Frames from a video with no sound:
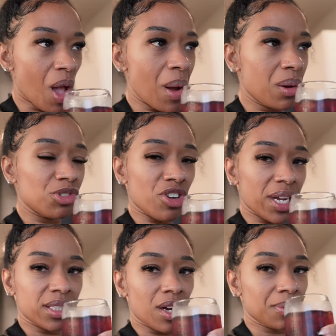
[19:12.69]
My mama drank
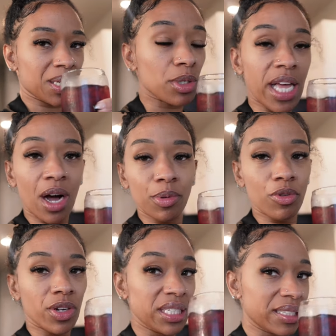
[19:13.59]
it, though. It's supposed to help you
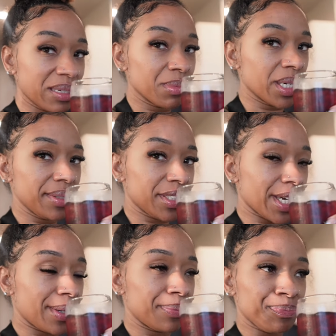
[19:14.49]
really sleep good,
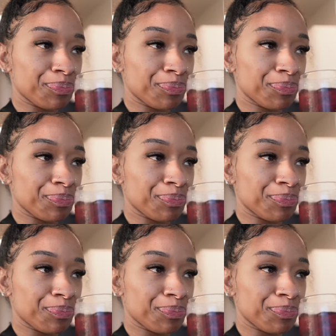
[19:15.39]
so.